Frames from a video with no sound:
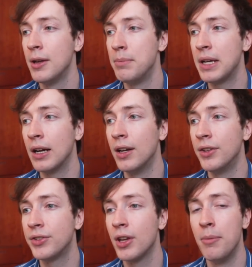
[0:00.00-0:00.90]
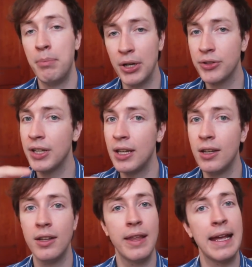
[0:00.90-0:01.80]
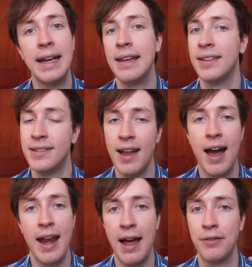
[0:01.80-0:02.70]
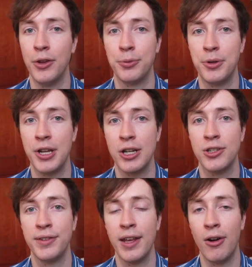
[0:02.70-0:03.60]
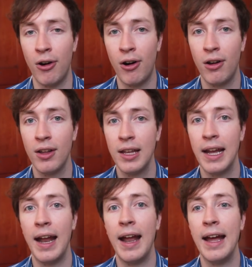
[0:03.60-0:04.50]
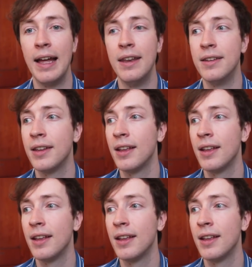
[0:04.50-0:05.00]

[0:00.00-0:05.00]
because built in the ANET does not have those protections at all, and